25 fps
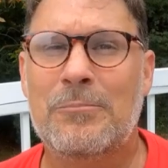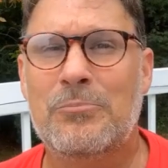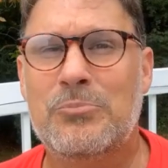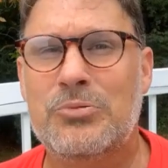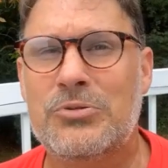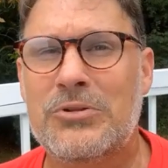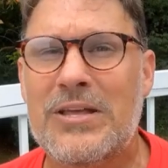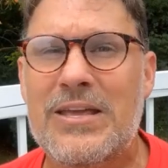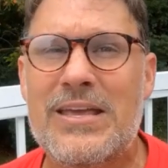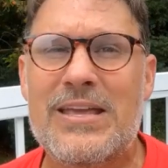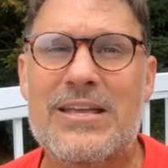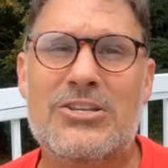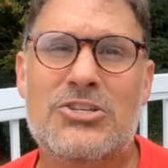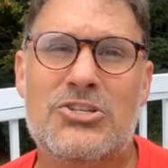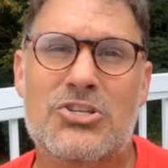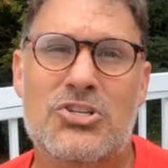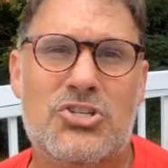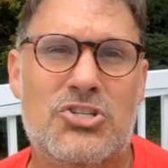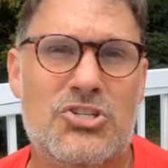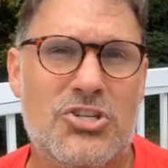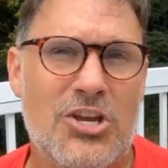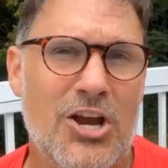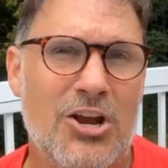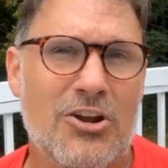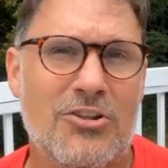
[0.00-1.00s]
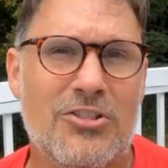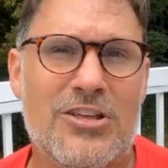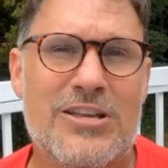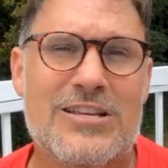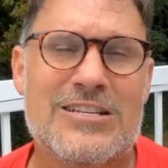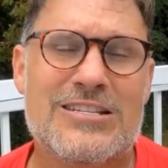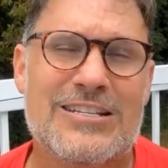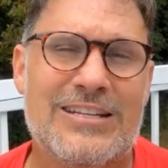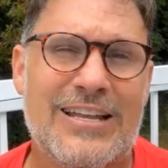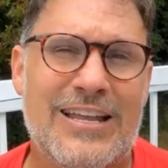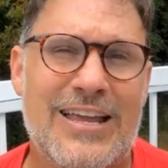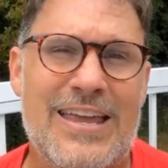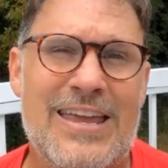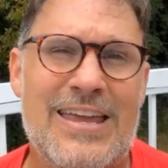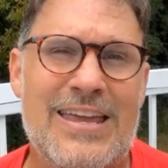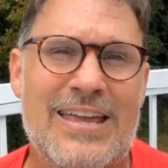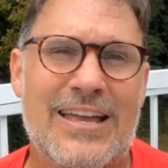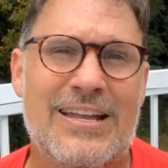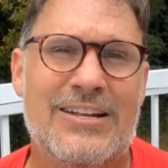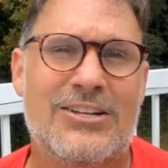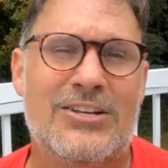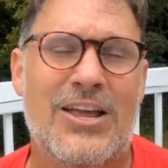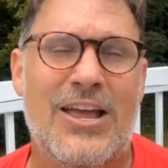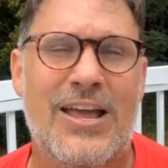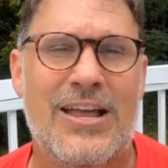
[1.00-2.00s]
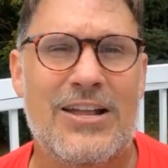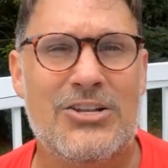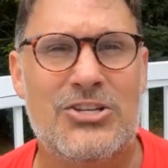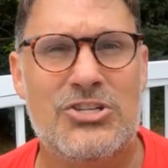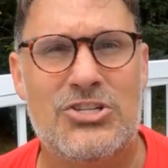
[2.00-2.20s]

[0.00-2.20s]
please share this link and